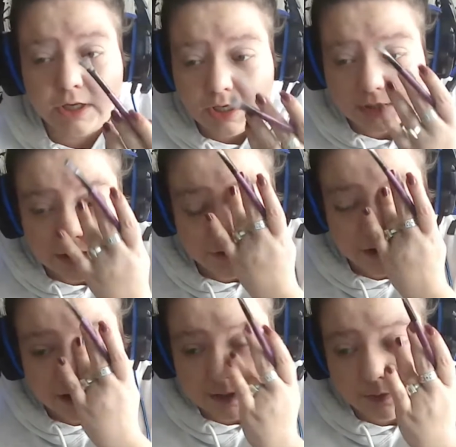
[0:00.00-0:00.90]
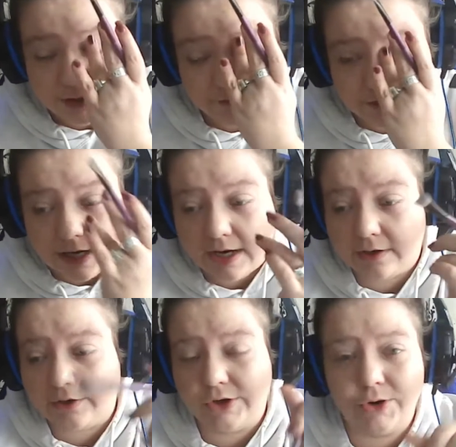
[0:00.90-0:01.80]
So there is a belief
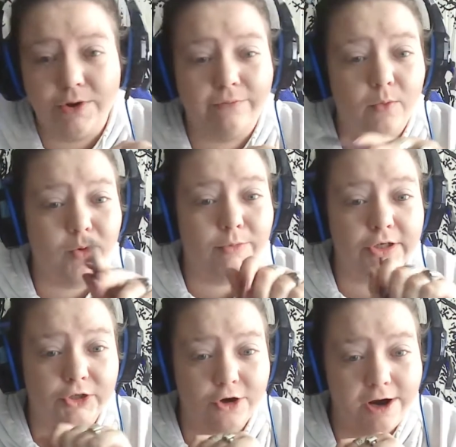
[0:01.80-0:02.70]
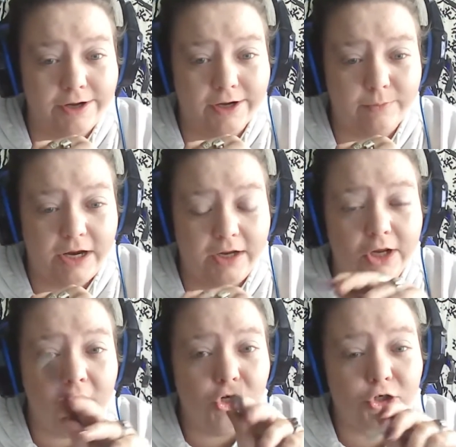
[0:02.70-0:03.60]
that, you know, if a woman is trying to get a man,
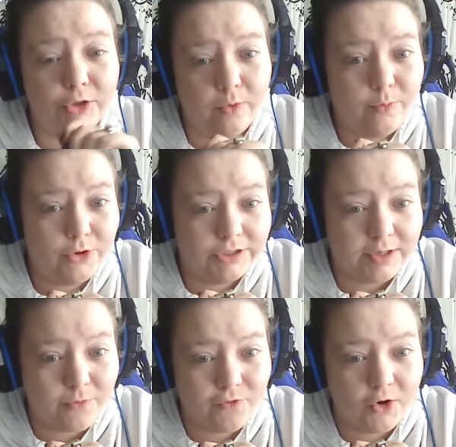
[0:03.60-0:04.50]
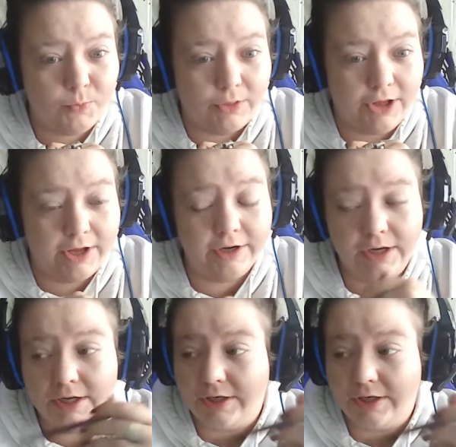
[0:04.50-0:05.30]
she will put some of her blood,